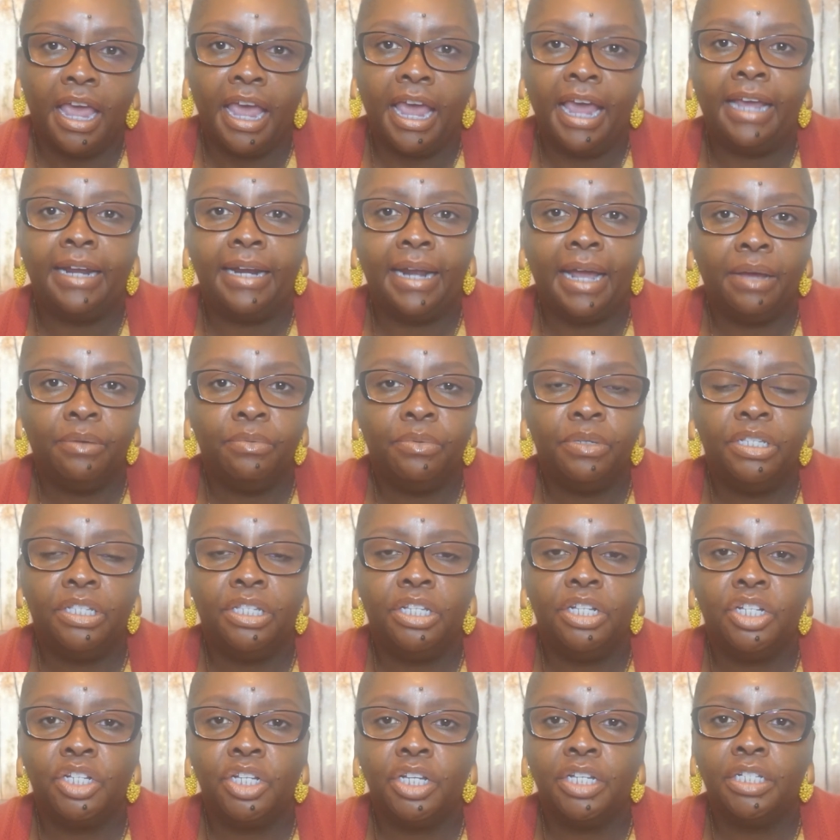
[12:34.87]
And I would
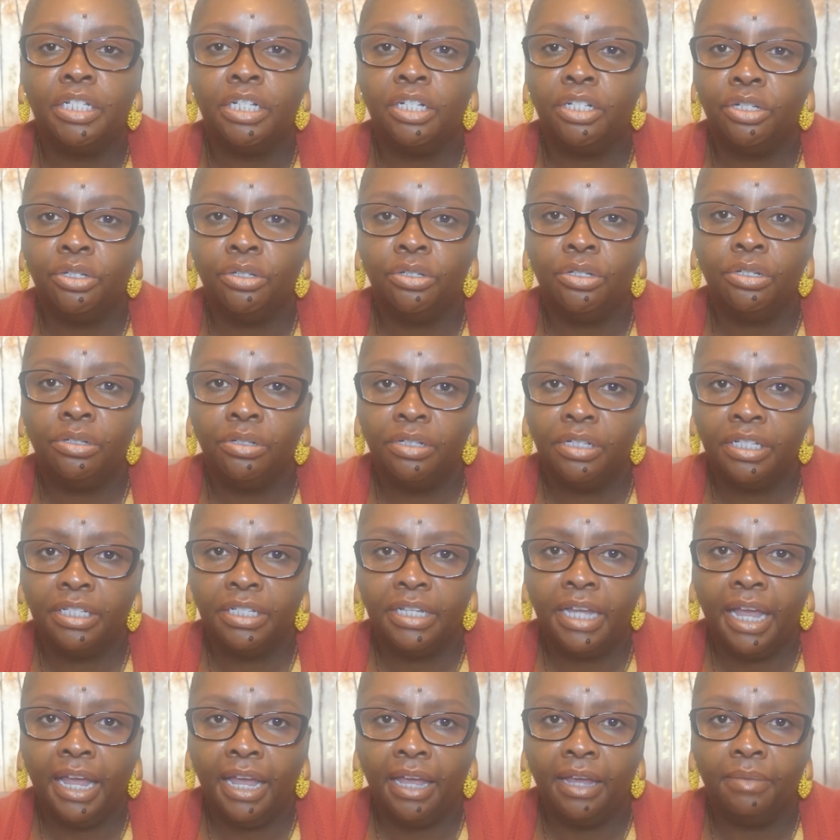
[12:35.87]
suggest that you do the
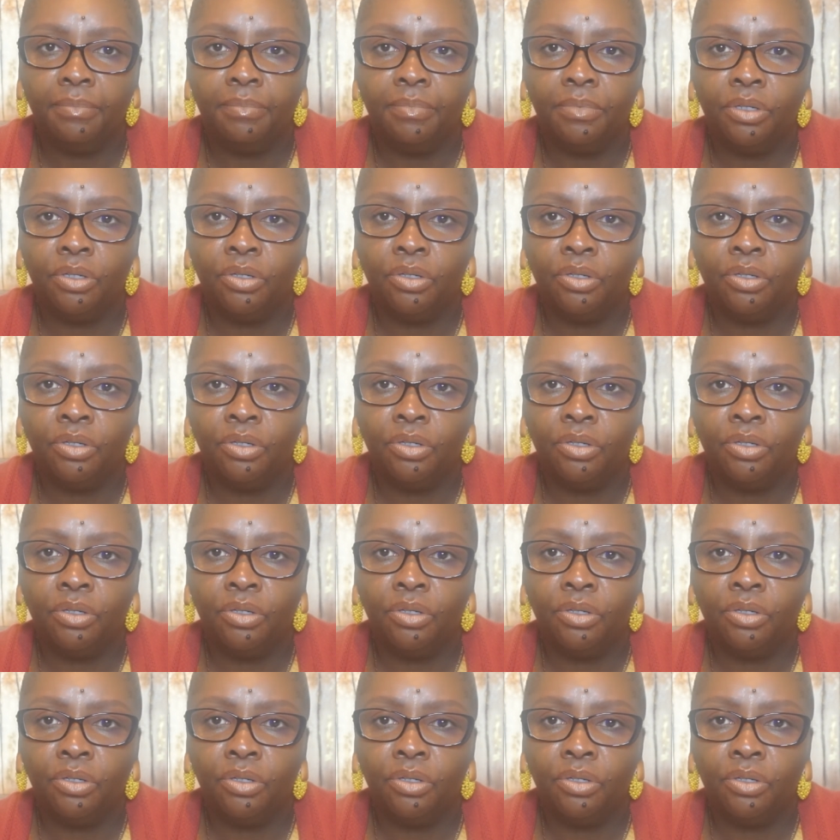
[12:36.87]
same.